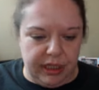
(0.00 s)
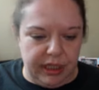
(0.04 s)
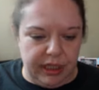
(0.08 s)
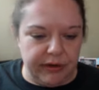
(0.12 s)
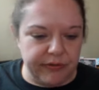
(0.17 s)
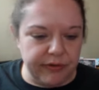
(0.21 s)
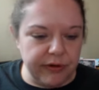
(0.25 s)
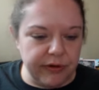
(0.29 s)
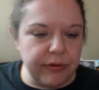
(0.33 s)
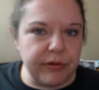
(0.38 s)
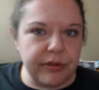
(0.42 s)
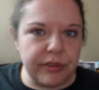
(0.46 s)

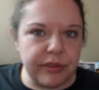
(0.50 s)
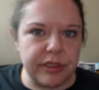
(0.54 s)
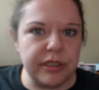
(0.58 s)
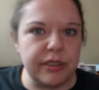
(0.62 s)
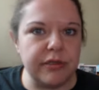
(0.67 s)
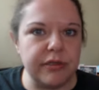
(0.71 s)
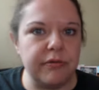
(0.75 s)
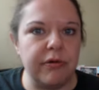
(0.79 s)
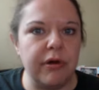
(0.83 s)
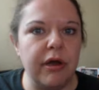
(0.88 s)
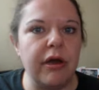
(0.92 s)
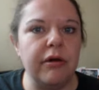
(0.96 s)
Every once
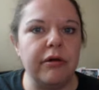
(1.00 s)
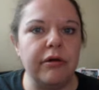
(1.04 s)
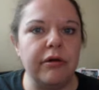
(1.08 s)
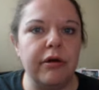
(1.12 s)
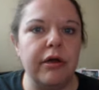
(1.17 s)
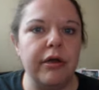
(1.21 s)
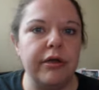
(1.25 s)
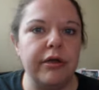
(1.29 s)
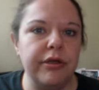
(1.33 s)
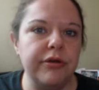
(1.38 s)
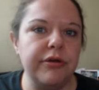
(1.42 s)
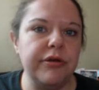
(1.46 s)
in a while
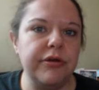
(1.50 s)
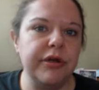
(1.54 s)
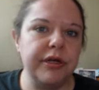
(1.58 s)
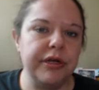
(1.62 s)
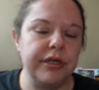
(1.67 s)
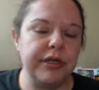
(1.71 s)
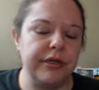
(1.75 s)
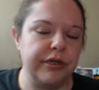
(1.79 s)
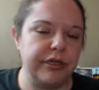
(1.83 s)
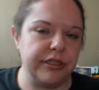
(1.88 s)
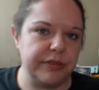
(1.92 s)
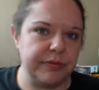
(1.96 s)
on
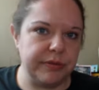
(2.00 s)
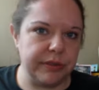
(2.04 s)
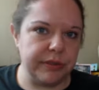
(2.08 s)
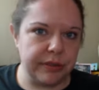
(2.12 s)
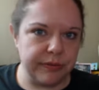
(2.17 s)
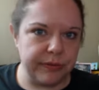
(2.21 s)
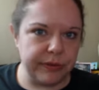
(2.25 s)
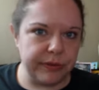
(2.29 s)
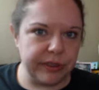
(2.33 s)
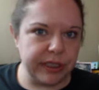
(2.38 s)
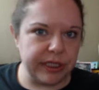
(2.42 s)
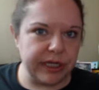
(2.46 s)
Ukrainian
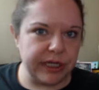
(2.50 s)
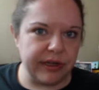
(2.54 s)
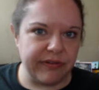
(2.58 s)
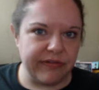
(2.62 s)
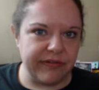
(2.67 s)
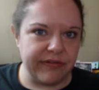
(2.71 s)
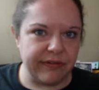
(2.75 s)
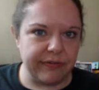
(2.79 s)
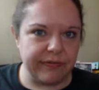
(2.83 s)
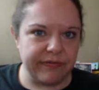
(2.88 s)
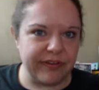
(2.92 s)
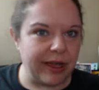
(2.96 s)
Christmas, we did have
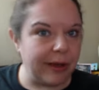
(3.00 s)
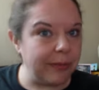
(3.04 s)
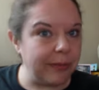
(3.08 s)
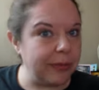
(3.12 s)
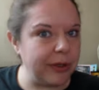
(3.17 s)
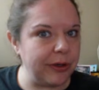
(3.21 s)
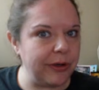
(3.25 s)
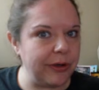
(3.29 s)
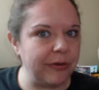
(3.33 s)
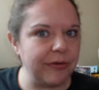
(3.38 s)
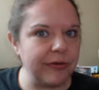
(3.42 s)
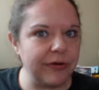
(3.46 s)

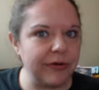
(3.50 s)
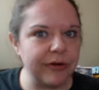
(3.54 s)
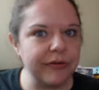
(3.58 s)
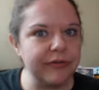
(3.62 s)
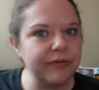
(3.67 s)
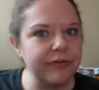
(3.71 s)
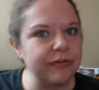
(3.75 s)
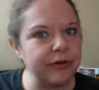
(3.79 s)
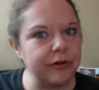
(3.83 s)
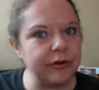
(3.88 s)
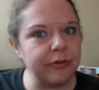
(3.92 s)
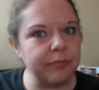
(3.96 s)
family over
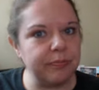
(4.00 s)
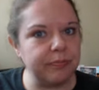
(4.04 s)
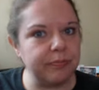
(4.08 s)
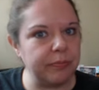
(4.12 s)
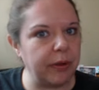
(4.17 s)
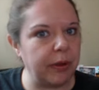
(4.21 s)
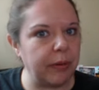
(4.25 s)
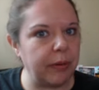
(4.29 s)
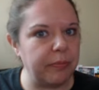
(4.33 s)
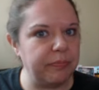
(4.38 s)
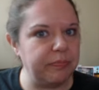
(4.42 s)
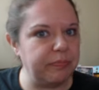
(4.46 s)
for
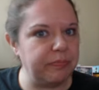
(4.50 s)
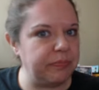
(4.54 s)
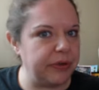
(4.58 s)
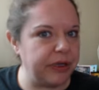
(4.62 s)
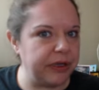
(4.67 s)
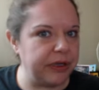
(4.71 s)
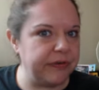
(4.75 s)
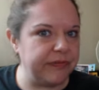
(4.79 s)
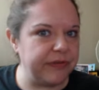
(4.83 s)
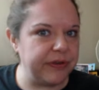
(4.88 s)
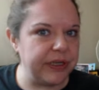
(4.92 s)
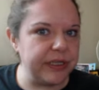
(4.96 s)
a
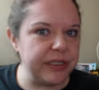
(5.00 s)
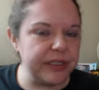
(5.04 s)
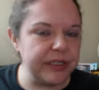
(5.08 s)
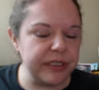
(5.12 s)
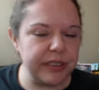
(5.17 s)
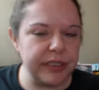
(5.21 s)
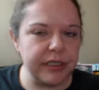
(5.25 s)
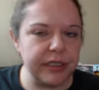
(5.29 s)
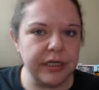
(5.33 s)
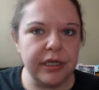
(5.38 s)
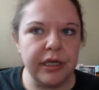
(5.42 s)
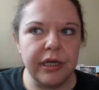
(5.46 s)
big
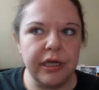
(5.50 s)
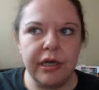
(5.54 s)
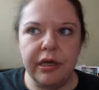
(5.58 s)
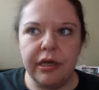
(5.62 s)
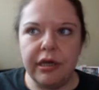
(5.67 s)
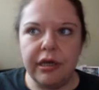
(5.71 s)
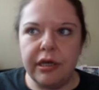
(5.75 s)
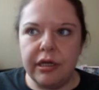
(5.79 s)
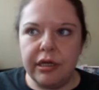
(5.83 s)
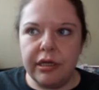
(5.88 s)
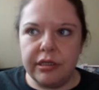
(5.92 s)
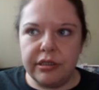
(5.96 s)
feast.
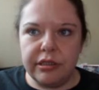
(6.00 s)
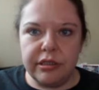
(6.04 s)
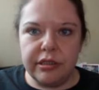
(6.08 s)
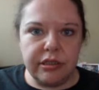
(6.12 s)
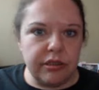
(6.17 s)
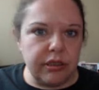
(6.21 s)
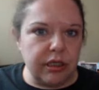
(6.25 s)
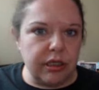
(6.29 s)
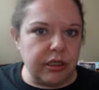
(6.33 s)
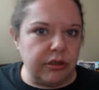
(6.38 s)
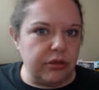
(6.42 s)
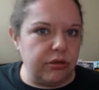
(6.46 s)
It's
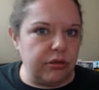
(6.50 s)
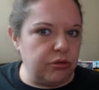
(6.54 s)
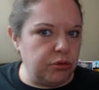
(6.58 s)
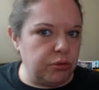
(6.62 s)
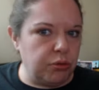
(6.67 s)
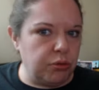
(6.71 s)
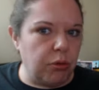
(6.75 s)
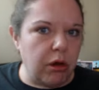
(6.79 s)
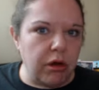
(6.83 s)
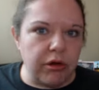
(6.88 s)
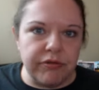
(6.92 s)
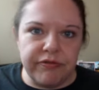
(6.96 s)
like
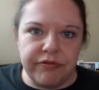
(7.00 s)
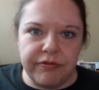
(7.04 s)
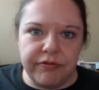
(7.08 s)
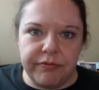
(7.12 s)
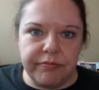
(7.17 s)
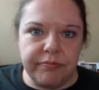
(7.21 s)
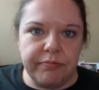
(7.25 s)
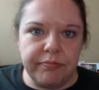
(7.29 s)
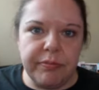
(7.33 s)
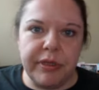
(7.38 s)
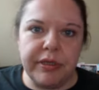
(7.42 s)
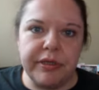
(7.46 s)
12
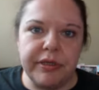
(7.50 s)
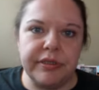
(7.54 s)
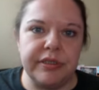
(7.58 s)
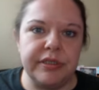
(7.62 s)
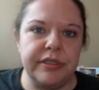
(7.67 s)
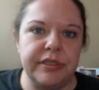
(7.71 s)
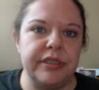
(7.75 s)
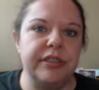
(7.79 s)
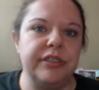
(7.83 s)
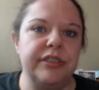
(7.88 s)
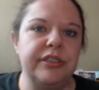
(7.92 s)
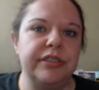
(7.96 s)
meatless
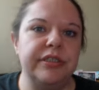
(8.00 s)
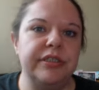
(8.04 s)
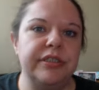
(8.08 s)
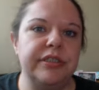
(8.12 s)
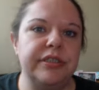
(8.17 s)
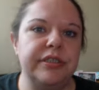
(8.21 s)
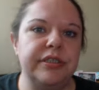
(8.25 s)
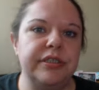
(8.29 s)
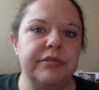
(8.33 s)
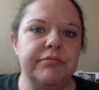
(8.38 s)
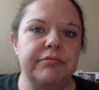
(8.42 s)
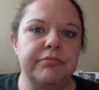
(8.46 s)

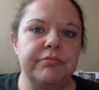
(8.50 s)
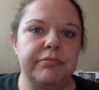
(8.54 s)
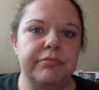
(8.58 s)
dishes,